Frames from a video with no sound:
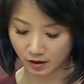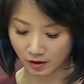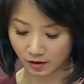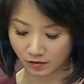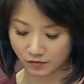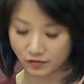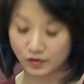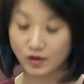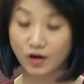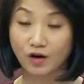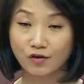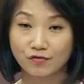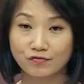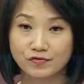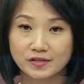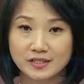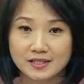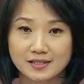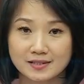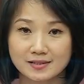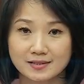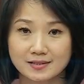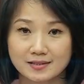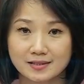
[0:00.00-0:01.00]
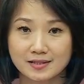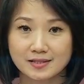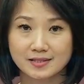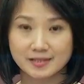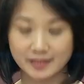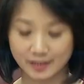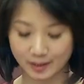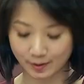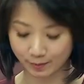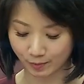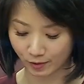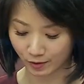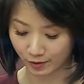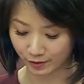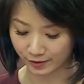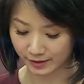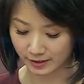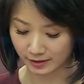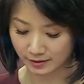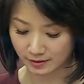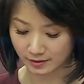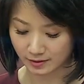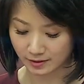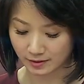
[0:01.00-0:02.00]
of confident
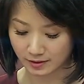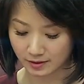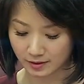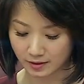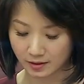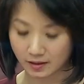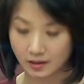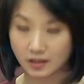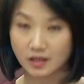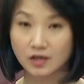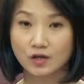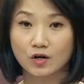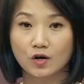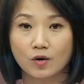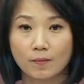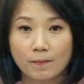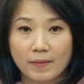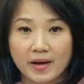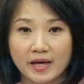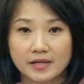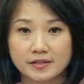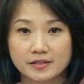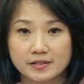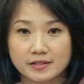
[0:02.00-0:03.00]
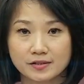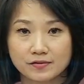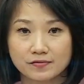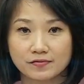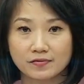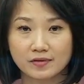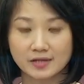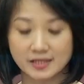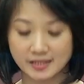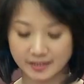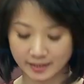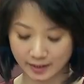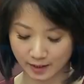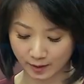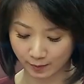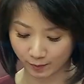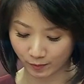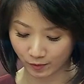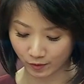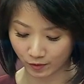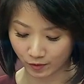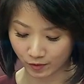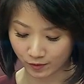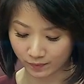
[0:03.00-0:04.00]
Singaporeans, a competitive
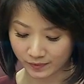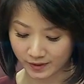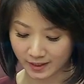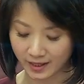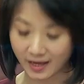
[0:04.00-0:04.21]
Singapore,